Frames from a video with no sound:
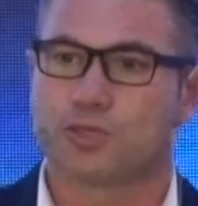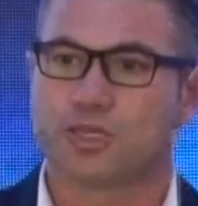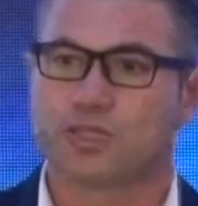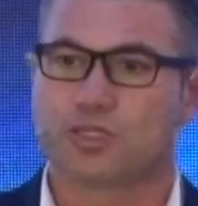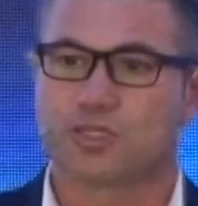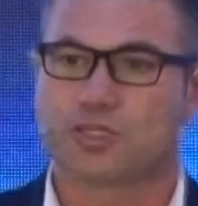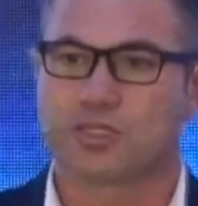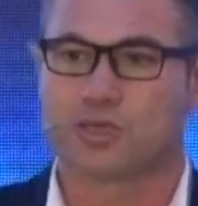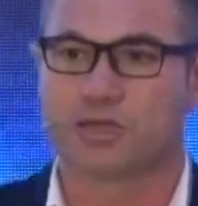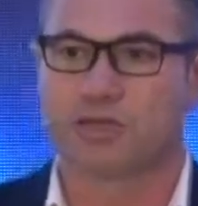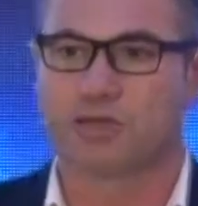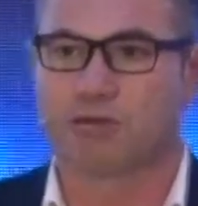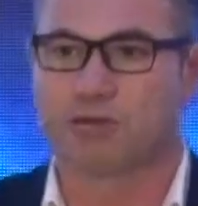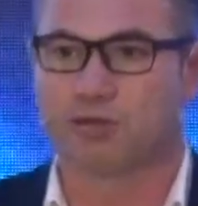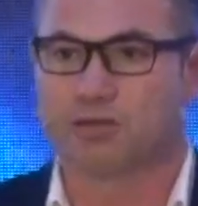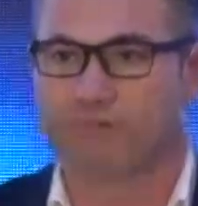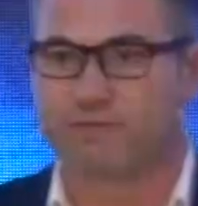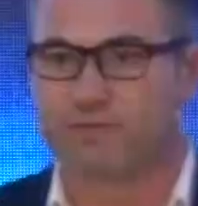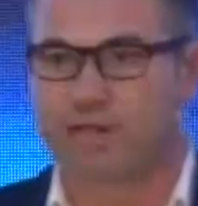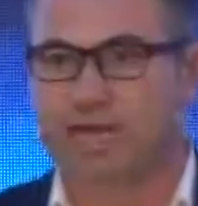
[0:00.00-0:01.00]
is
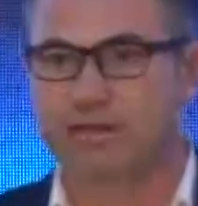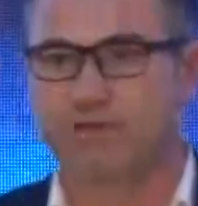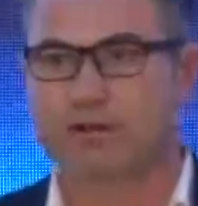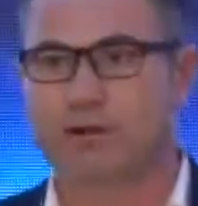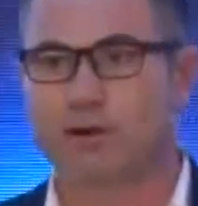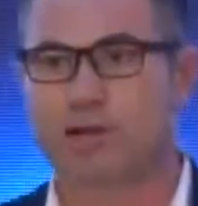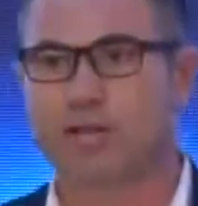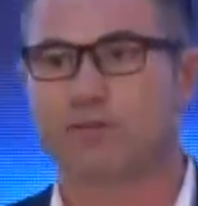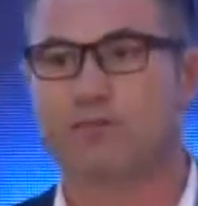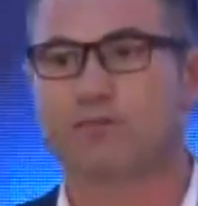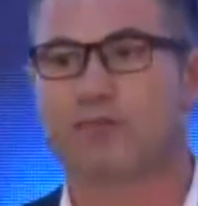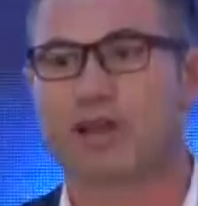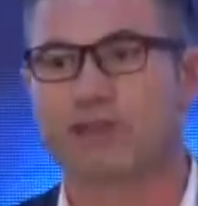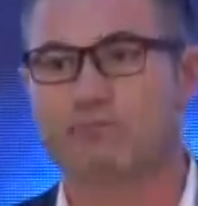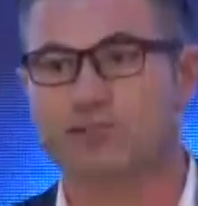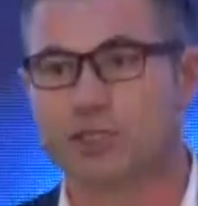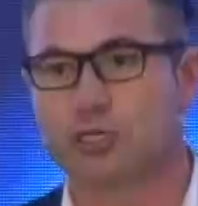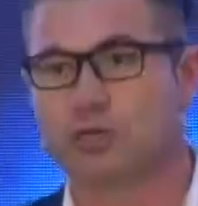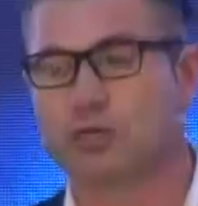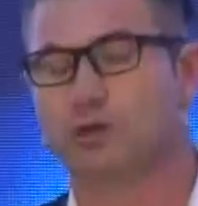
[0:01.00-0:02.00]
the fight around
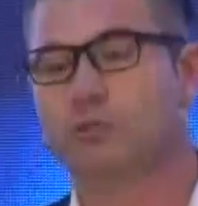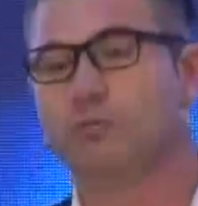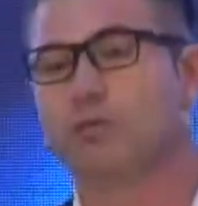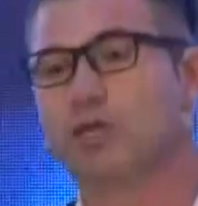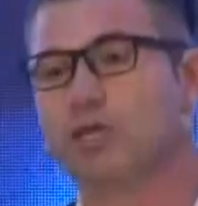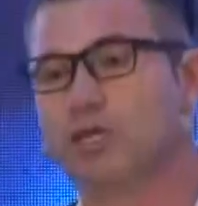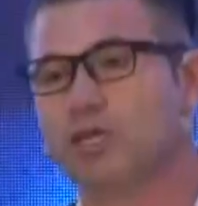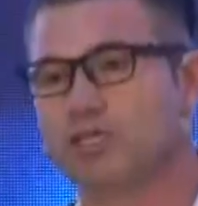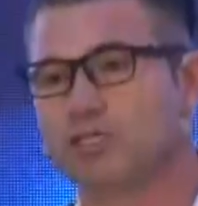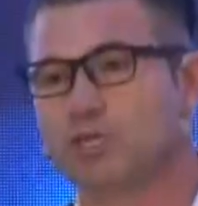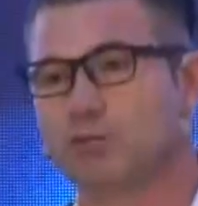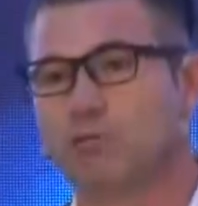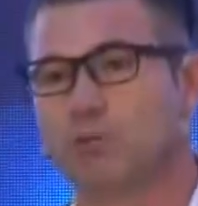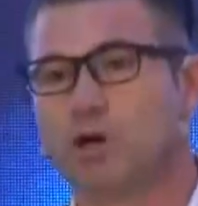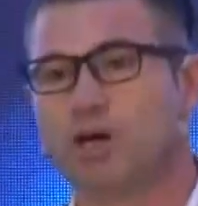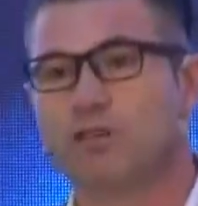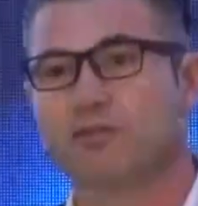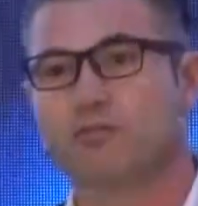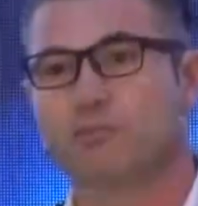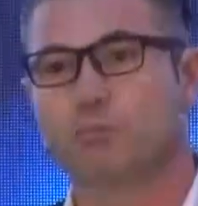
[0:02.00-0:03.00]
5G globally is a
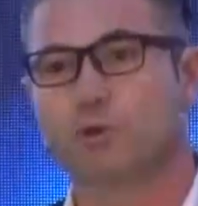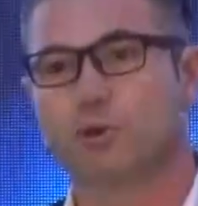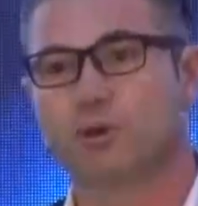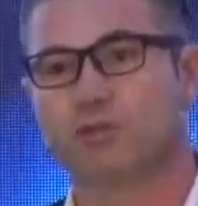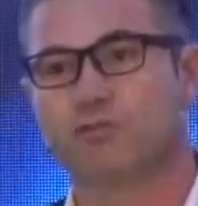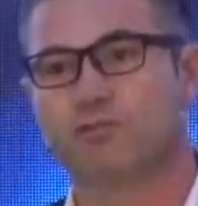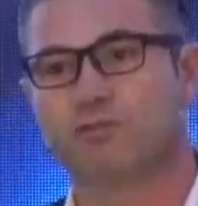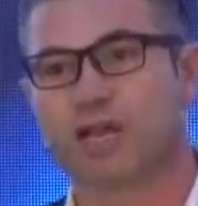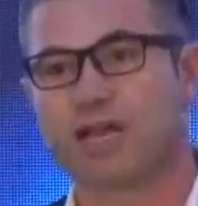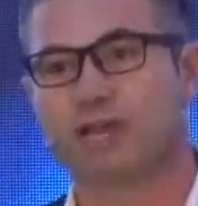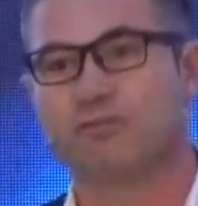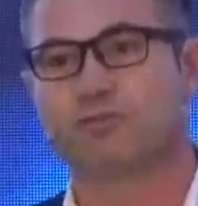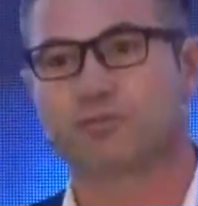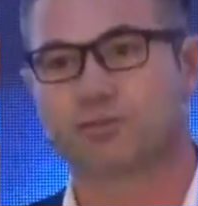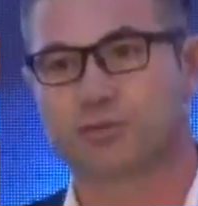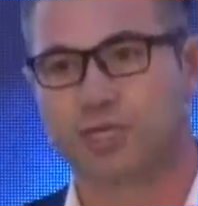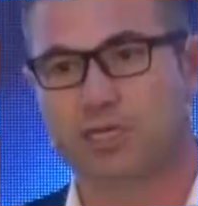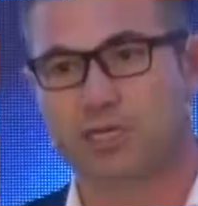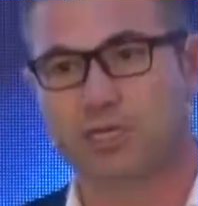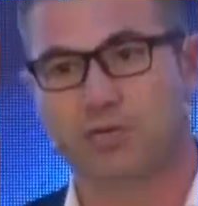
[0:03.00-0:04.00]
$1.5
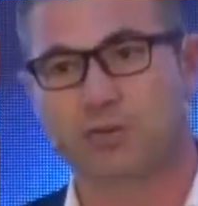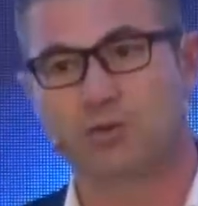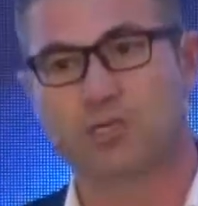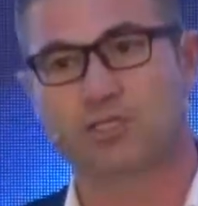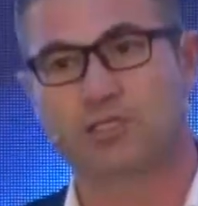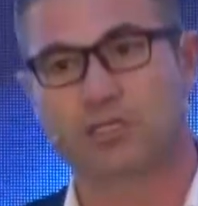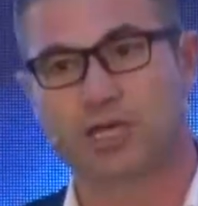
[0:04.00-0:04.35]
trillion US